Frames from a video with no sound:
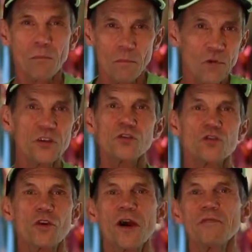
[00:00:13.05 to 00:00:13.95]
Recent
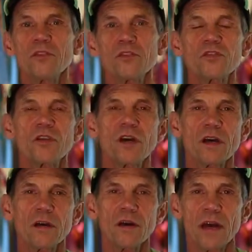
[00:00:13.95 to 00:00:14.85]
travels,
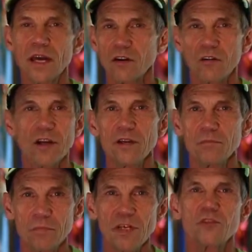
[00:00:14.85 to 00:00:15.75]
had a
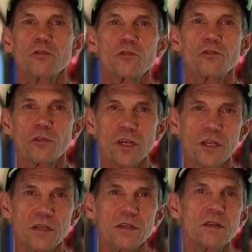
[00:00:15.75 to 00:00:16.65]
great beach
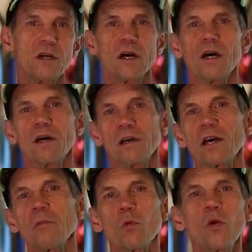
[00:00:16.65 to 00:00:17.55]
retreat a
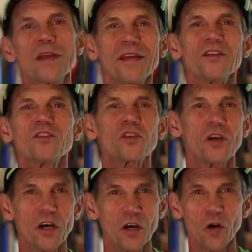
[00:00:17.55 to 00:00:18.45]
couple of weekends
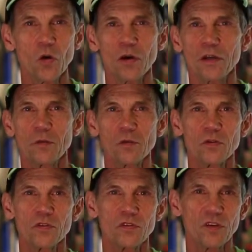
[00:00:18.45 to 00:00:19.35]
ago. It
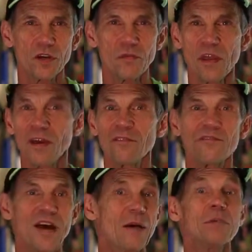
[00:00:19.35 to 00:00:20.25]
was
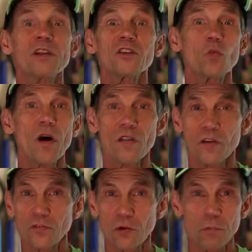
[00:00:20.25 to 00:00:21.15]
fabulous weather
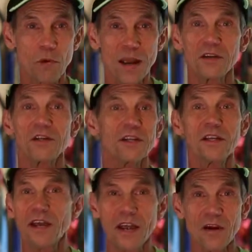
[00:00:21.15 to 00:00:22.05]
for
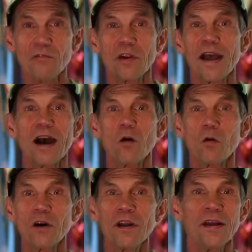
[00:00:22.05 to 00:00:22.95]
practically every
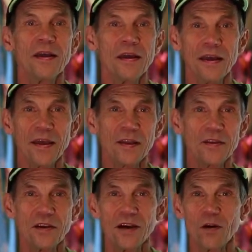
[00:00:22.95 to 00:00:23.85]
hour, and
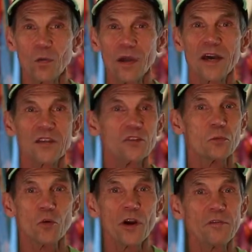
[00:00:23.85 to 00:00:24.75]
we got in some
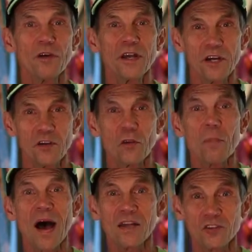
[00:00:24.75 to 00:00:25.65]
great running on the
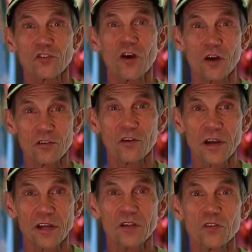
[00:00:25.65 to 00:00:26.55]
Pine Straw
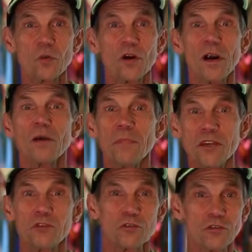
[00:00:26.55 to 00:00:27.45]
Trails where our
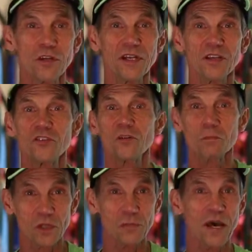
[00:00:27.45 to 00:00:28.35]
beach retreat is in
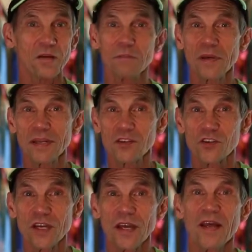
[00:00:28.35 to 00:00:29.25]
Blue Mountain Beach.
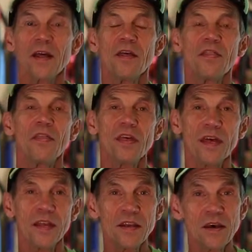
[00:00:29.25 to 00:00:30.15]

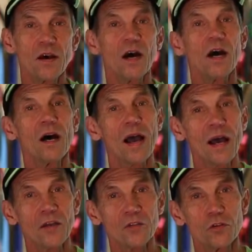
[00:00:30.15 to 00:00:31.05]
Then
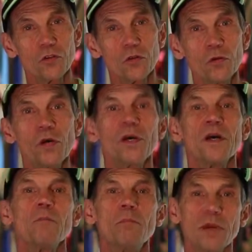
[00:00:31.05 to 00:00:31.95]
out to
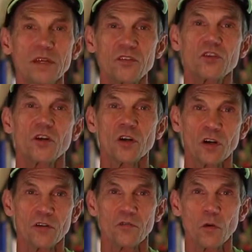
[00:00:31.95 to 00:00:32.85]
Big
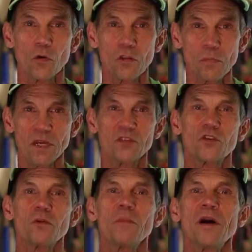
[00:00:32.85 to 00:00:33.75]
Sur for the Big
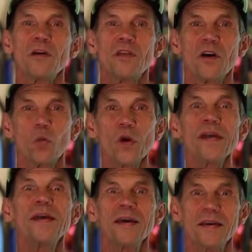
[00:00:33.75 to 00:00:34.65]
Sur Marathon
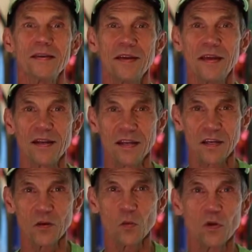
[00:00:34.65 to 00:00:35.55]
weekend, and
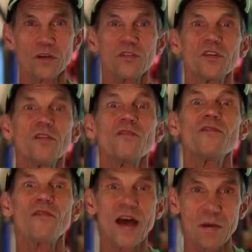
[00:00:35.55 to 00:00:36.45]
it was
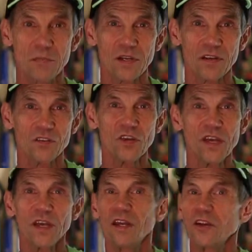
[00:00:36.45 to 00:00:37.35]
fabulous.
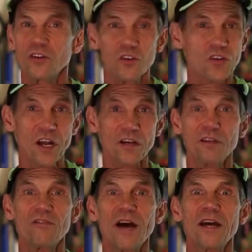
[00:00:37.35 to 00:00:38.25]
You're just not going
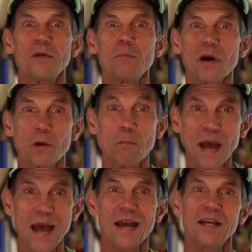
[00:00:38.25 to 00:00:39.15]
to find a better
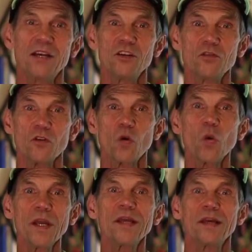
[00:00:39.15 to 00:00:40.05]
package for a
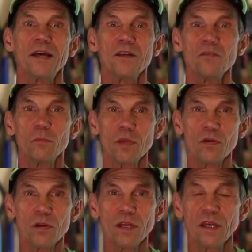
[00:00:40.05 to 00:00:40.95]
weekend of
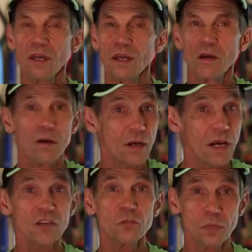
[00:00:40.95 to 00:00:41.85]
beauty,
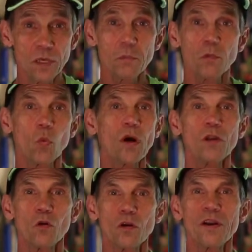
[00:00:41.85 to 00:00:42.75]
nice people,
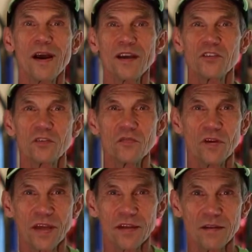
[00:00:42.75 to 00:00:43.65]
well-organized
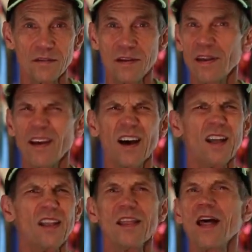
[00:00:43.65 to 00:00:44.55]
event, and a
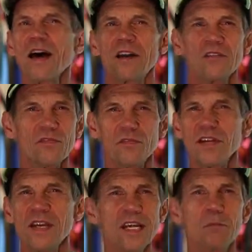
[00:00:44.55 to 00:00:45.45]
lot of
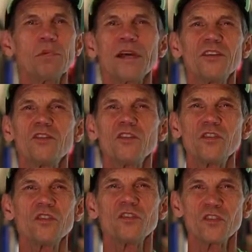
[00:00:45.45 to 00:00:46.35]
neat places
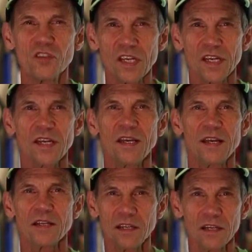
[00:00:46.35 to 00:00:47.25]
to see
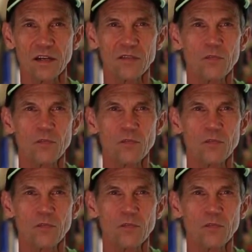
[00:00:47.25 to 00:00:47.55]
and live.